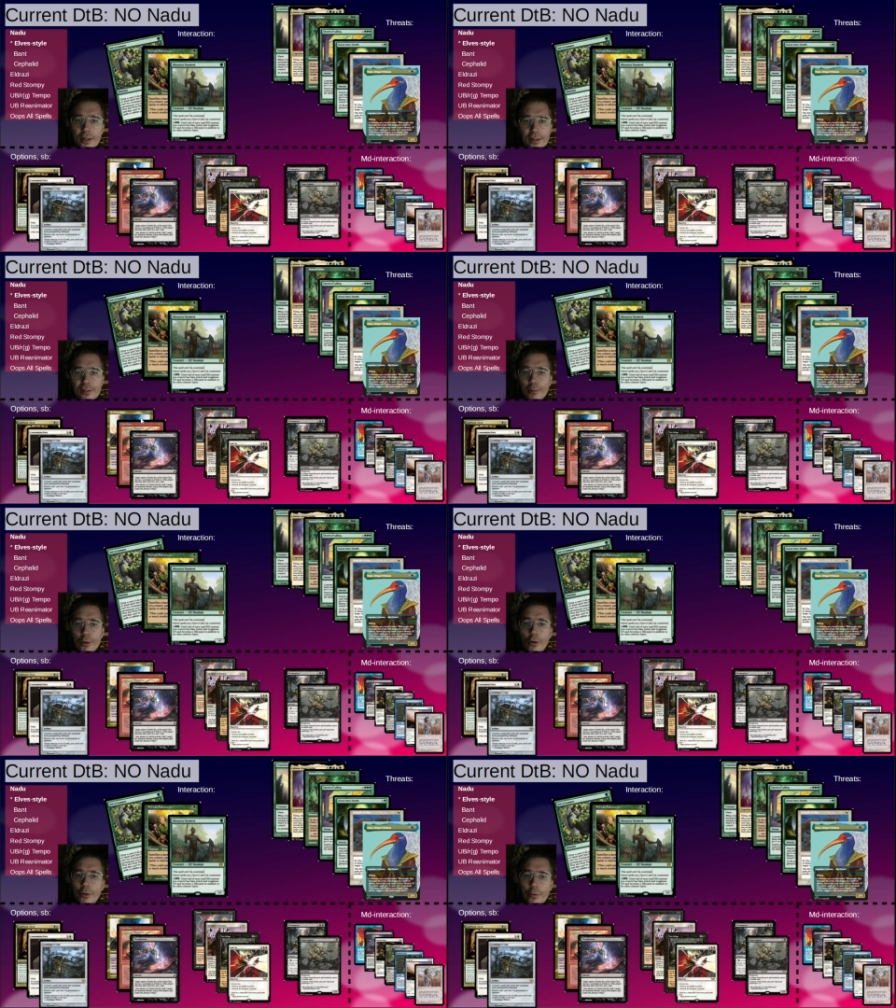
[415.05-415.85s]
A similar
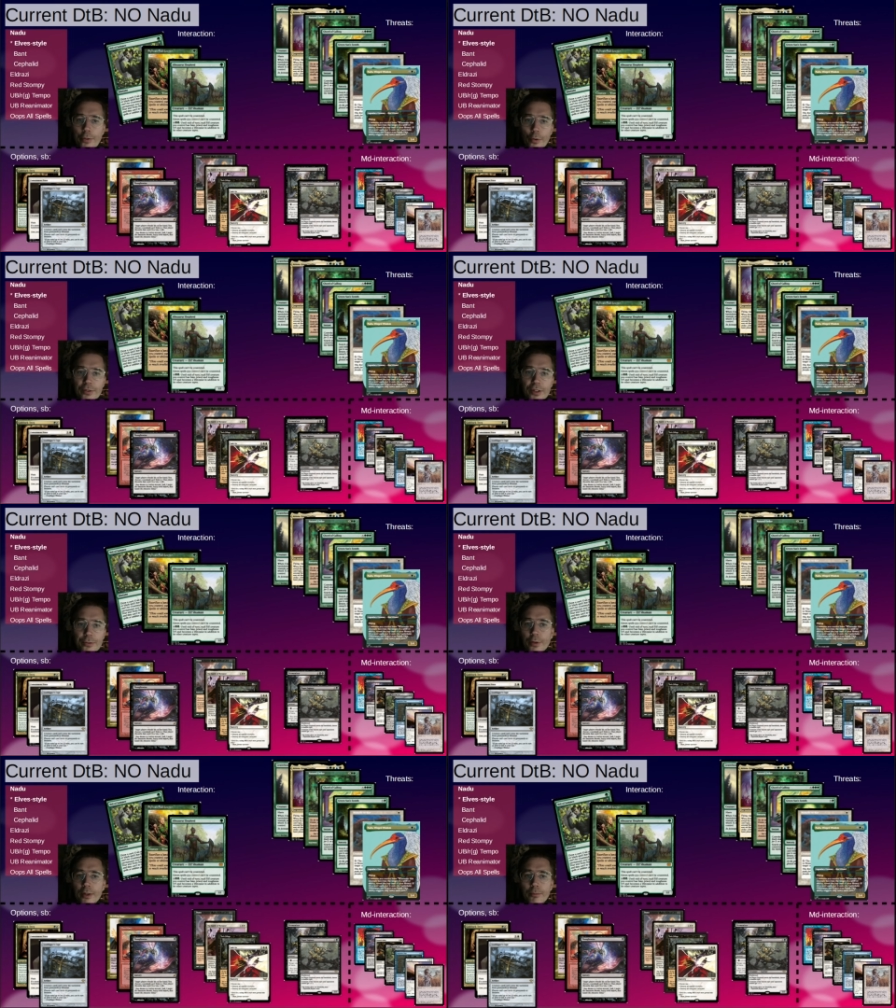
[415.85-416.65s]
card to Thoughtseize, so
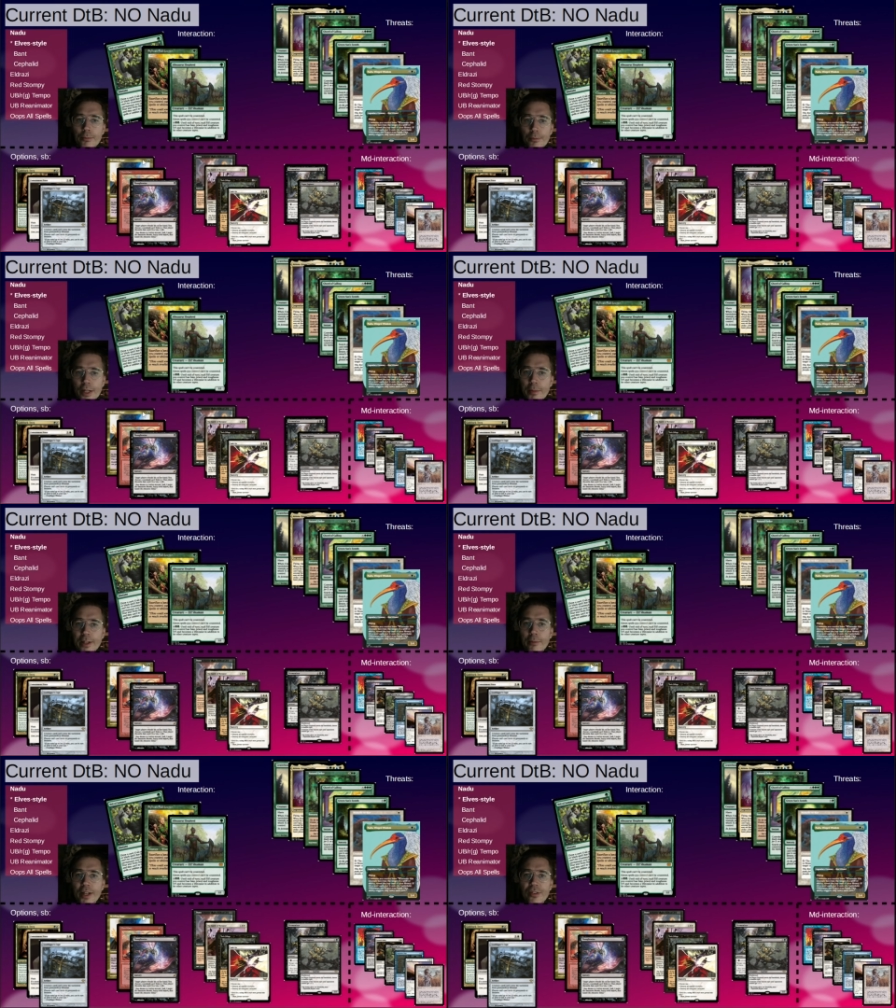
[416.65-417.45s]
you can play
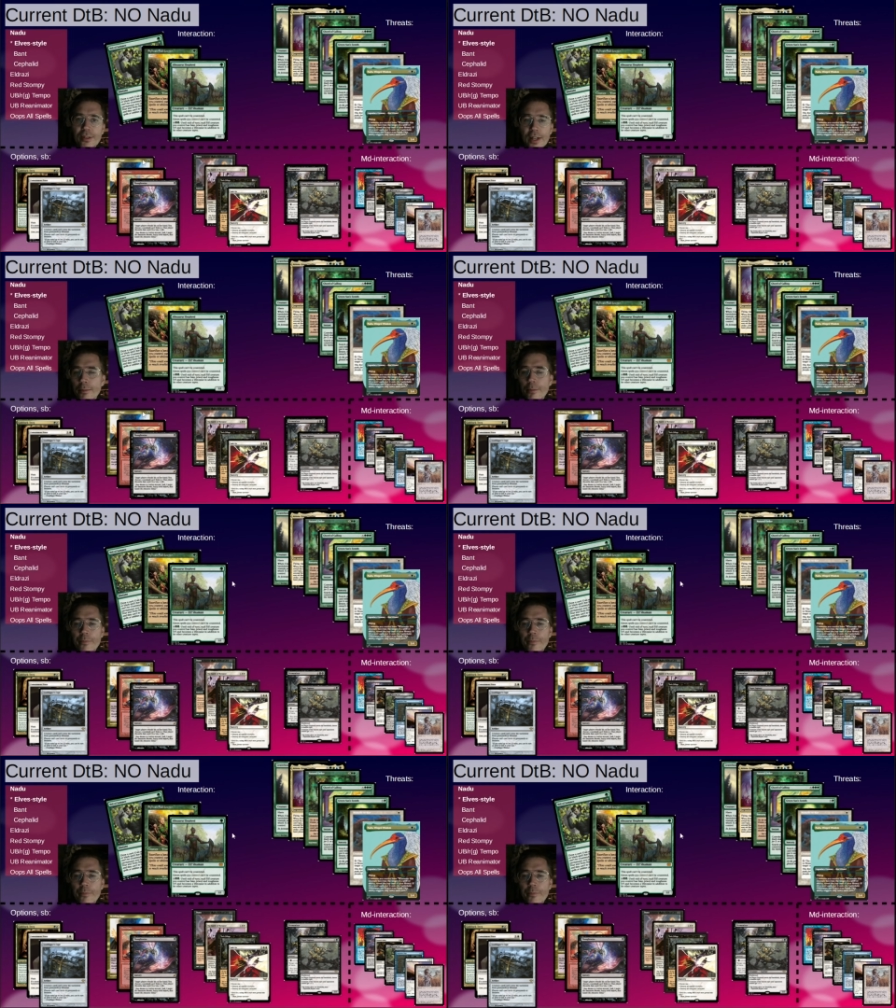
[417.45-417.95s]
Meddling Mage and name...